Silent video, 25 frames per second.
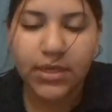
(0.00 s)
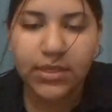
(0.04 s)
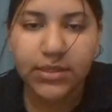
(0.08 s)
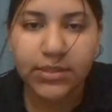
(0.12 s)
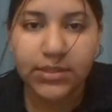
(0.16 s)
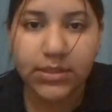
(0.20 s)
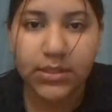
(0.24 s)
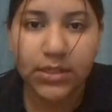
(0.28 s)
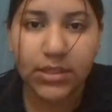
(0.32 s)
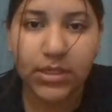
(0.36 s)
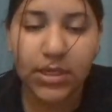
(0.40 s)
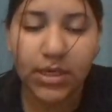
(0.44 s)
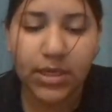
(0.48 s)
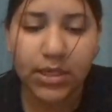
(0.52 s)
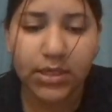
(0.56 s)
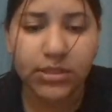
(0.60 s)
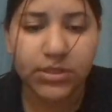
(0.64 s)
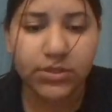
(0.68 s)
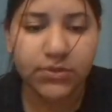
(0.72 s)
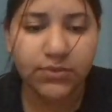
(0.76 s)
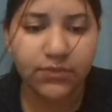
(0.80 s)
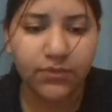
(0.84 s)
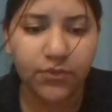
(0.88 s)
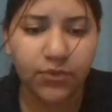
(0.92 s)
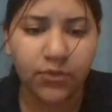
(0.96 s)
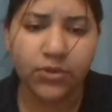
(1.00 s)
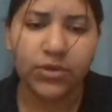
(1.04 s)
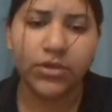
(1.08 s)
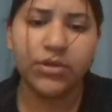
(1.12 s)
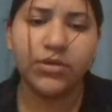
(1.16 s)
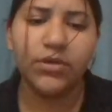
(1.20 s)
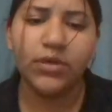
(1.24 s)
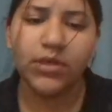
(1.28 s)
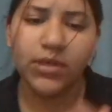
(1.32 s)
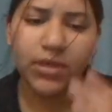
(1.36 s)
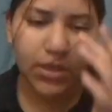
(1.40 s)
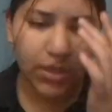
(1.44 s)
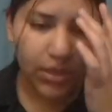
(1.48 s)
CH4,
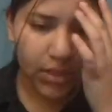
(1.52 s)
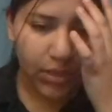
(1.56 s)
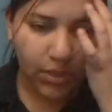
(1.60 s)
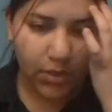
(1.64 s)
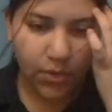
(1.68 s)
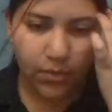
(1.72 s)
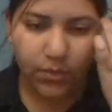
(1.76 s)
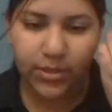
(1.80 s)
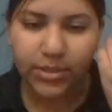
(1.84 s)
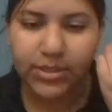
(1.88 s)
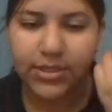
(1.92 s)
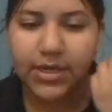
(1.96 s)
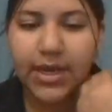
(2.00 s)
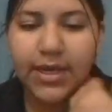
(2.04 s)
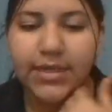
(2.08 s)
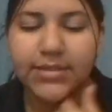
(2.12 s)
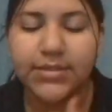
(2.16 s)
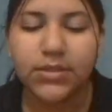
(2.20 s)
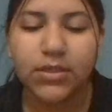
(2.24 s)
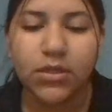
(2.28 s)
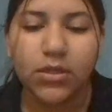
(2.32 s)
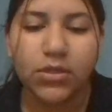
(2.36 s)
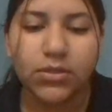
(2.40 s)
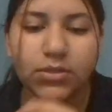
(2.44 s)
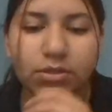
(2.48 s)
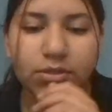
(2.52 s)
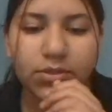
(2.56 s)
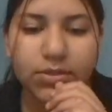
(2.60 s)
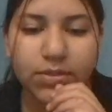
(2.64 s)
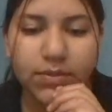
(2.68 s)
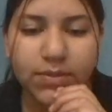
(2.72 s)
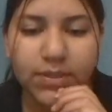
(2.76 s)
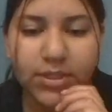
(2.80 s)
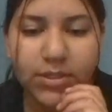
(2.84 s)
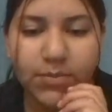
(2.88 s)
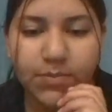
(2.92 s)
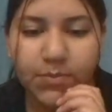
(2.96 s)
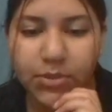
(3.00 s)
which has London
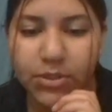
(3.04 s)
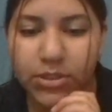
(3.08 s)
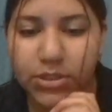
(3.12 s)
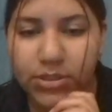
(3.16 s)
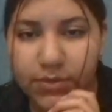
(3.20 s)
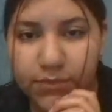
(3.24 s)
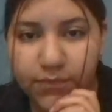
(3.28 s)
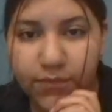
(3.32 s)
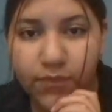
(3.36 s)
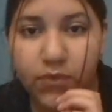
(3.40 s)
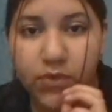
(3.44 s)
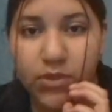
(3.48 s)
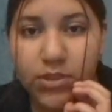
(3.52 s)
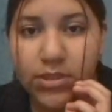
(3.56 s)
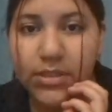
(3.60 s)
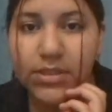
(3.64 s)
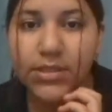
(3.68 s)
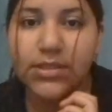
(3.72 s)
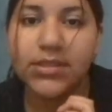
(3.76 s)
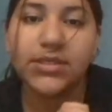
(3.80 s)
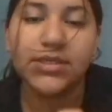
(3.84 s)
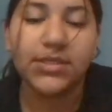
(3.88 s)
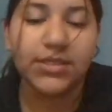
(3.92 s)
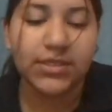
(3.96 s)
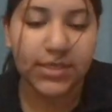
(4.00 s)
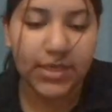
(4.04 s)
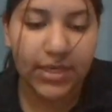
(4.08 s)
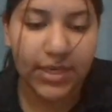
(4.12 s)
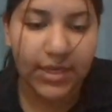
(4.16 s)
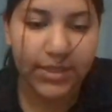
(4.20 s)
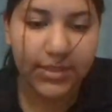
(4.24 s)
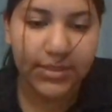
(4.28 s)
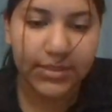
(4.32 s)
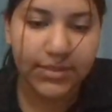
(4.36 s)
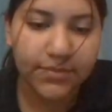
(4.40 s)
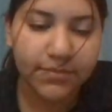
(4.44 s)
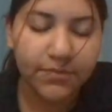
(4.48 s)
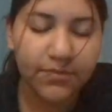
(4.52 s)
dispersion forces, is a
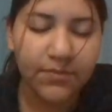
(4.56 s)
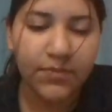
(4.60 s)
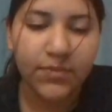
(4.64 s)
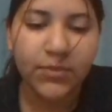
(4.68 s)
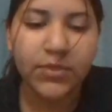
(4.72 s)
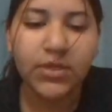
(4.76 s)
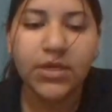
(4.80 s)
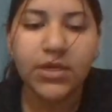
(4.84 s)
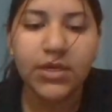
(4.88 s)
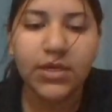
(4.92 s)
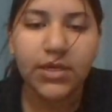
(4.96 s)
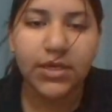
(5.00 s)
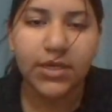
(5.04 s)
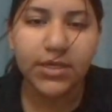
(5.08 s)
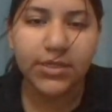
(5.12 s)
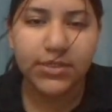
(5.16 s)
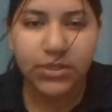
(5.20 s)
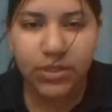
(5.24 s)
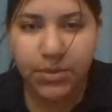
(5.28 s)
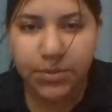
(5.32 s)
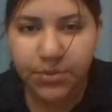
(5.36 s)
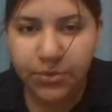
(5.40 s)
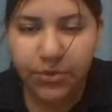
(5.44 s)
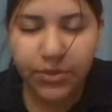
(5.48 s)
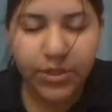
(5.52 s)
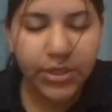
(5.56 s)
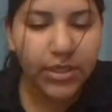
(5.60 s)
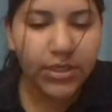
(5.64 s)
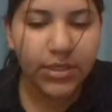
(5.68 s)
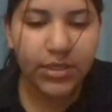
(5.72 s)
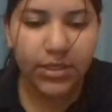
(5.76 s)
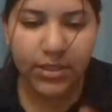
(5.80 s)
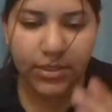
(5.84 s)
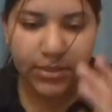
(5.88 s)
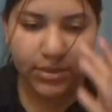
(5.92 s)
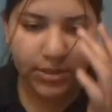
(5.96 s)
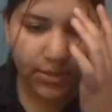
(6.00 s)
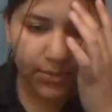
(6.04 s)
gas. In summary,
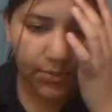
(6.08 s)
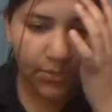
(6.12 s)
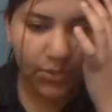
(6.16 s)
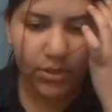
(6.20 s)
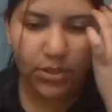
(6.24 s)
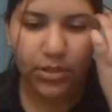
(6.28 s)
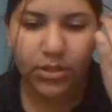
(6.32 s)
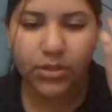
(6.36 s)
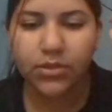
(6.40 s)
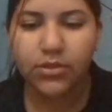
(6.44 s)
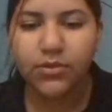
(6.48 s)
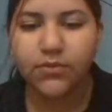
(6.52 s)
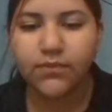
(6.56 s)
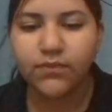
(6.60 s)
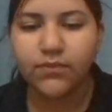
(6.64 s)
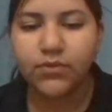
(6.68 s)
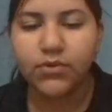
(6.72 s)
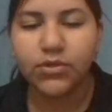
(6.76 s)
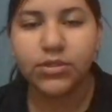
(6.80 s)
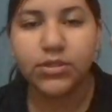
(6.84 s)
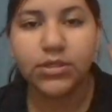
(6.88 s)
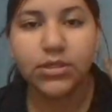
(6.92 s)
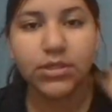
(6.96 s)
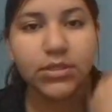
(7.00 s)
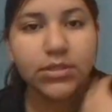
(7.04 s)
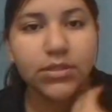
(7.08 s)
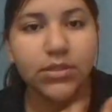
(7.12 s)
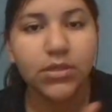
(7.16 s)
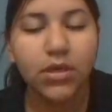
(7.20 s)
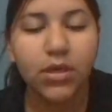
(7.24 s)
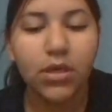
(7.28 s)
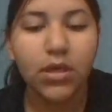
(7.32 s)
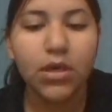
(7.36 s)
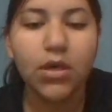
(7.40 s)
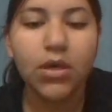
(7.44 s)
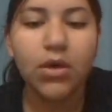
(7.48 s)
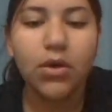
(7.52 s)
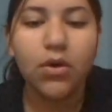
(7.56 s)
intermolecular forces,
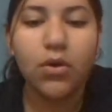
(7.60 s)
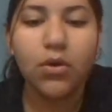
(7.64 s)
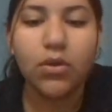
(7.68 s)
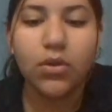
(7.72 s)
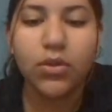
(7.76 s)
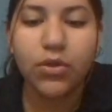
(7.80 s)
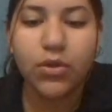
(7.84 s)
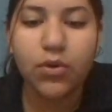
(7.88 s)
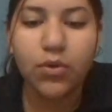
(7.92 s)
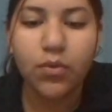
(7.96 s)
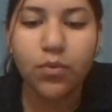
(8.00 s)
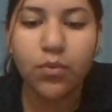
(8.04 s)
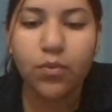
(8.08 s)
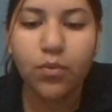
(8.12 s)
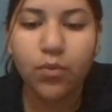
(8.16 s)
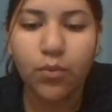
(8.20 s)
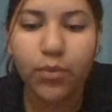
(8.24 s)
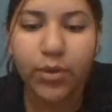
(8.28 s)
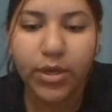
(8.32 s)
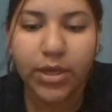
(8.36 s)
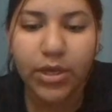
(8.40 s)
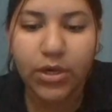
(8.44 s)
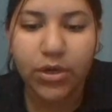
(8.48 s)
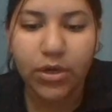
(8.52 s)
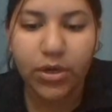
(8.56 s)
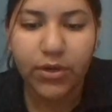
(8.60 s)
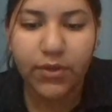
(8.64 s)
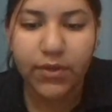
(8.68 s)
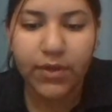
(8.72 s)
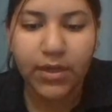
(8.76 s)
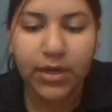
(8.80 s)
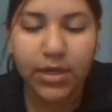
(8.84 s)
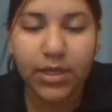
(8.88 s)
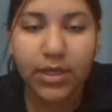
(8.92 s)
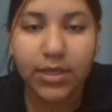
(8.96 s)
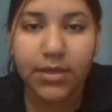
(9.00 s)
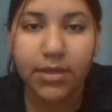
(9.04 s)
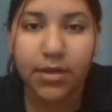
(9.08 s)
although weaker
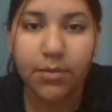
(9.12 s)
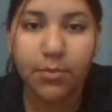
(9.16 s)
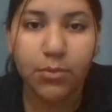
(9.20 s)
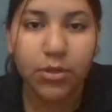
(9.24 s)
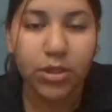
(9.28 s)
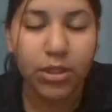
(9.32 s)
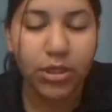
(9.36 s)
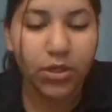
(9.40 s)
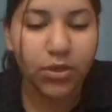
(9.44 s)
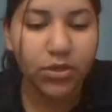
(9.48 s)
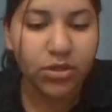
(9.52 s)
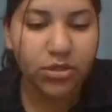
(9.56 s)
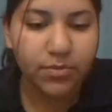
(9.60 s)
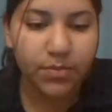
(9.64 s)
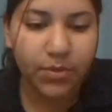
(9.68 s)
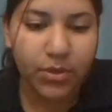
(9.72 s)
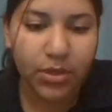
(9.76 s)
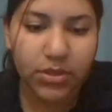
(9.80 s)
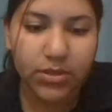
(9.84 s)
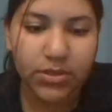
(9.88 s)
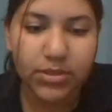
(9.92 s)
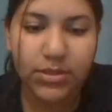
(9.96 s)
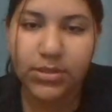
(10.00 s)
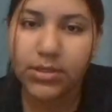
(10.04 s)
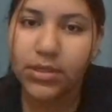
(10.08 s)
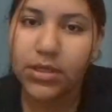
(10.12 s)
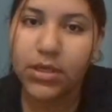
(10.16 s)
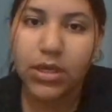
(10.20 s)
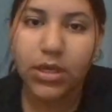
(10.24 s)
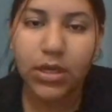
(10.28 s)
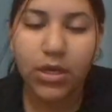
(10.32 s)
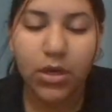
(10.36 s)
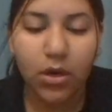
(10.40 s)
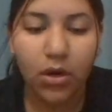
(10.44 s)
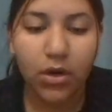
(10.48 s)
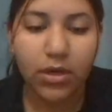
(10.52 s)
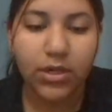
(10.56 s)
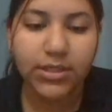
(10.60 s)
than intramolecular bonds,
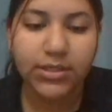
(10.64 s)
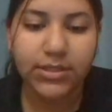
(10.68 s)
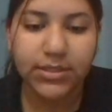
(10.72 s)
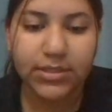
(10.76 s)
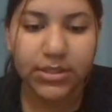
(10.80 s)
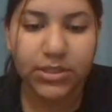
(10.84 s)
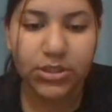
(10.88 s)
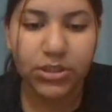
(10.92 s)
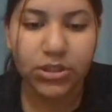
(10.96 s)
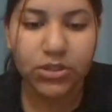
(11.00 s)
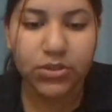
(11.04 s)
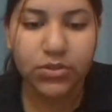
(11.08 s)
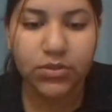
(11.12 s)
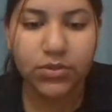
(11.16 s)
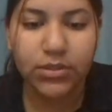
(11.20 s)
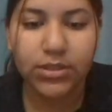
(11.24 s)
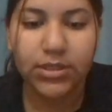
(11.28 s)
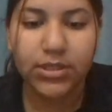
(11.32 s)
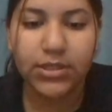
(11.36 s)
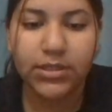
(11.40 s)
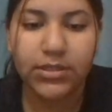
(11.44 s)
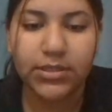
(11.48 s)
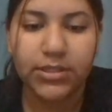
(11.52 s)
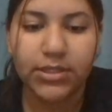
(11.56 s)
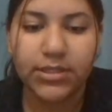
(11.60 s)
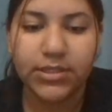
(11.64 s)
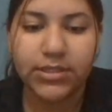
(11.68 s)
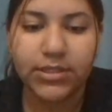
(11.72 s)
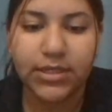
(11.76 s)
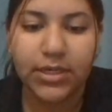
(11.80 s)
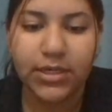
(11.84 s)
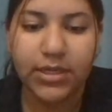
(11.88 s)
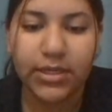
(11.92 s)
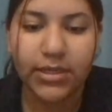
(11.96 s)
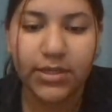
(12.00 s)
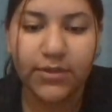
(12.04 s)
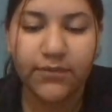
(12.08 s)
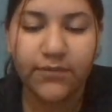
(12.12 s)
are essential in
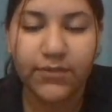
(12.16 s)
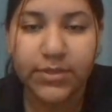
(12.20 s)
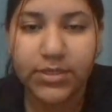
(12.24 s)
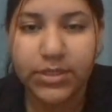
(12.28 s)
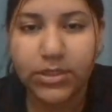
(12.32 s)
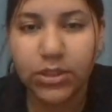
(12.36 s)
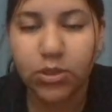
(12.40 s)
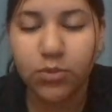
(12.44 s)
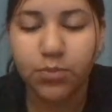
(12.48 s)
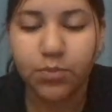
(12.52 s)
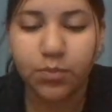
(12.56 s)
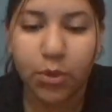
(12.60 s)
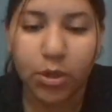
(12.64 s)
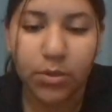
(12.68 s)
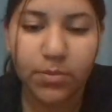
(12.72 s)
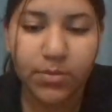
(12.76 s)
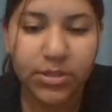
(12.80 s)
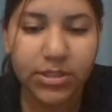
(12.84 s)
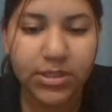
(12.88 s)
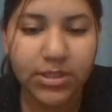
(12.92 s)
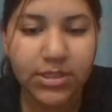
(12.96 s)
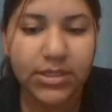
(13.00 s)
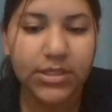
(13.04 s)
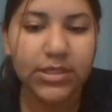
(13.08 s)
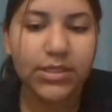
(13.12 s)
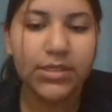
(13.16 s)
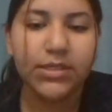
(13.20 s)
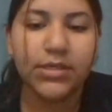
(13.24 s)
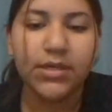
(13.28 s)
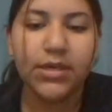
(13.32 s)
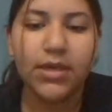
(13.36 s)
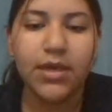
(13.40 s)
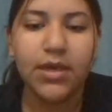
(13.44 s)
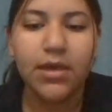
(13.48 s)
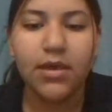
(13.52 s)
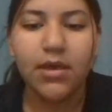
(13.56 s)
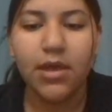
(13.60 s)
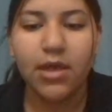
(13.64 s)
dictating the physical properties
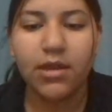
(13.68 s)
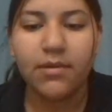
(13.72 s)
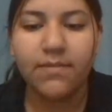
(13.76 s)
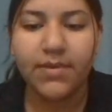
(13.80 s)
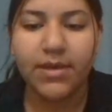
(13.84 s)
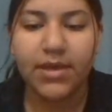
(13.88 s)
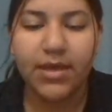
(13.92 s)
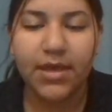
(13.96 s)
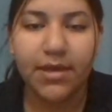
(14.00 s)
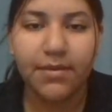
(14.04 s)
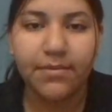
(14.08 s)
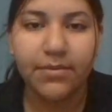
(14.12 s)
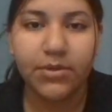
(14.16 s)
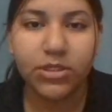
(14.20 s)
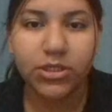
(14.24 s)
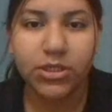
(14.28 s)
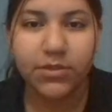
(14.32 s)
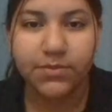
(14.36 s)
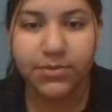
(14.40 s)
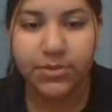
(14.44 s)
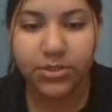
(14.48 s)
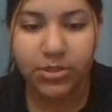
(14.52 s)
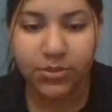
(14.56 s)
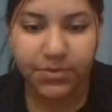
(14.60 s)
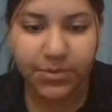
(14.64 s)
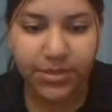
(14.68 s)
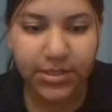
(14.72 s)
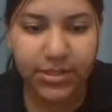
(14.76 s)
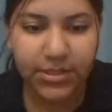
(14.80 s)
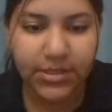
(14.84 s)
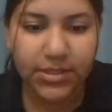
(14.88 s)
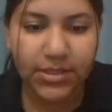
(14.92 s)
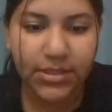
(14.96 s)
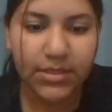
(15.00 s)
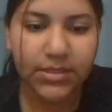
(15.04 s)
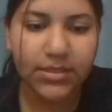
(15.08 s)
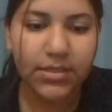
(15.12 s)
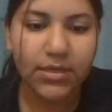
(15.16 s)
and behaviors of
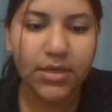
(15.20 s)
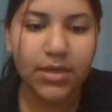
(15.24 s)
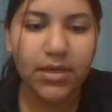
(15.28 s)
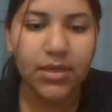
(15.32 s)
substances.